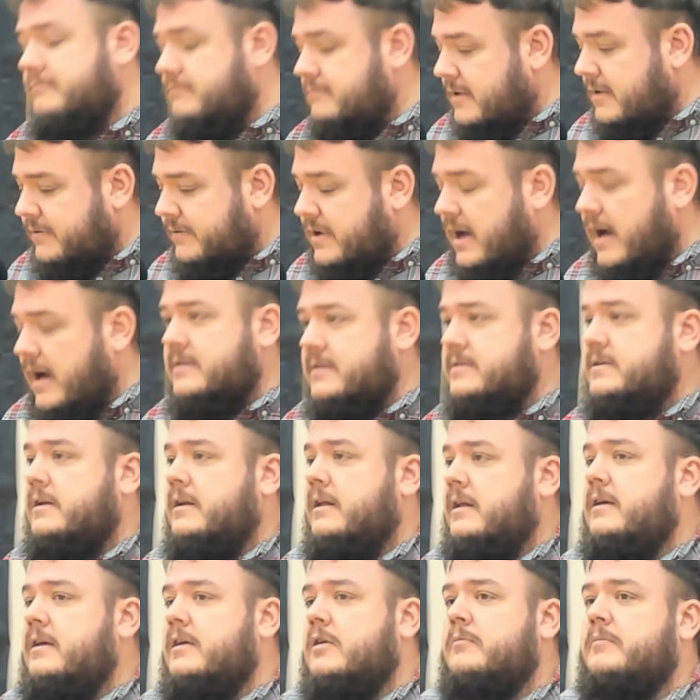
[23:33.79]
if God's in
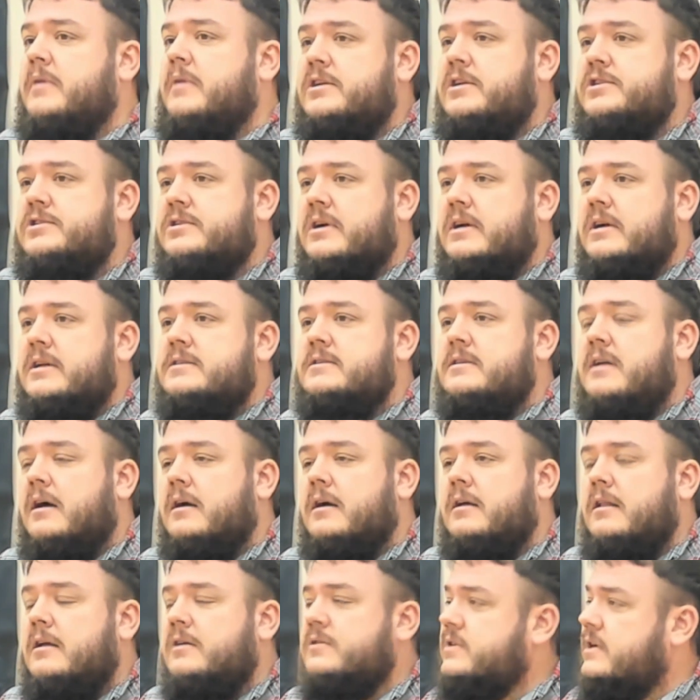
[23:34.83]
it, he'll make sure it's not
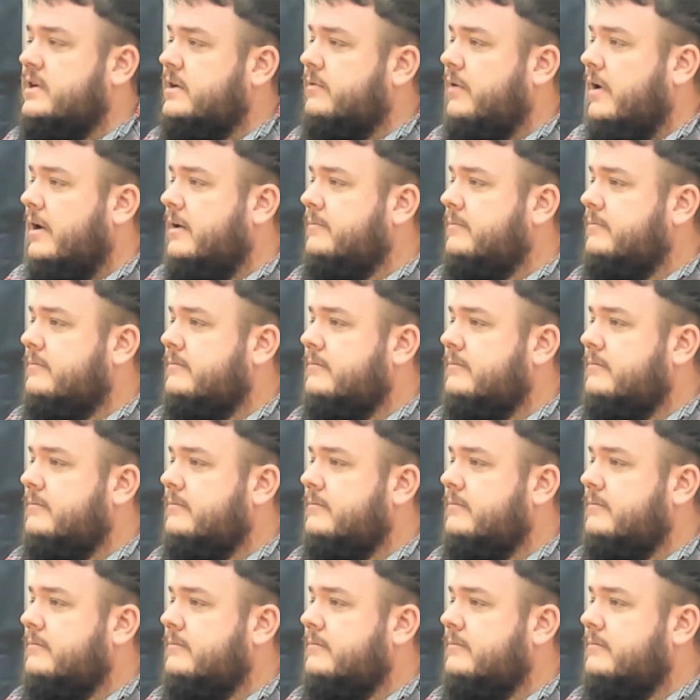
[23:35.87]
closing, right?